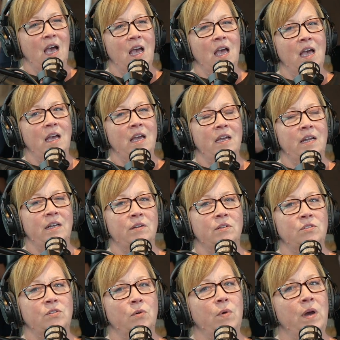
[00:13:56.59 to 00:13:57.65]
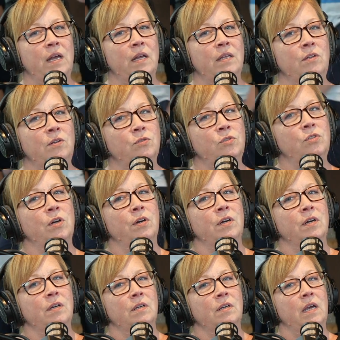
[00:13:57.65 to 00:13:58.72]
And so when you start,
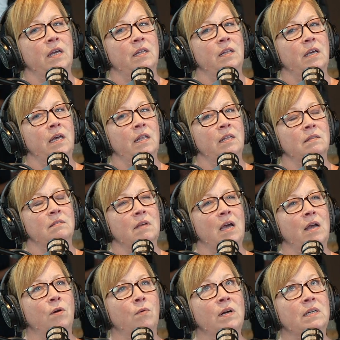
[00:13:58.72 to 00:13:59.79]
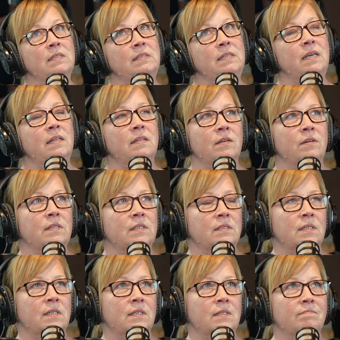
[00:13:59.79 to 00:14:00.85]
and I don't want to say that there
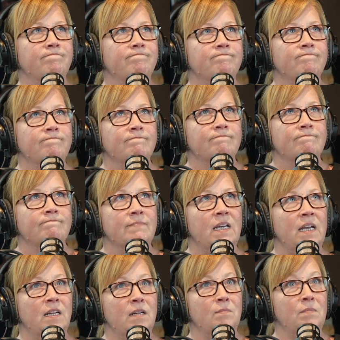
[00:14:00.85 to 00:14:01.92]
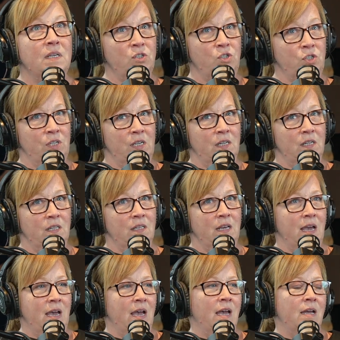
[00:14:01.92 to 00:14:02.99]
isn't an admission
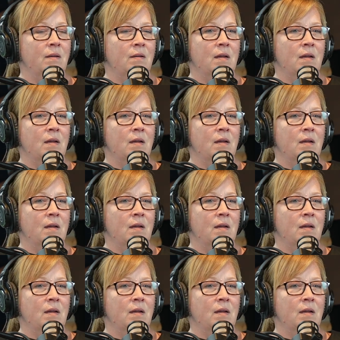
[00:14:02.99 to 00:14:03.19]
that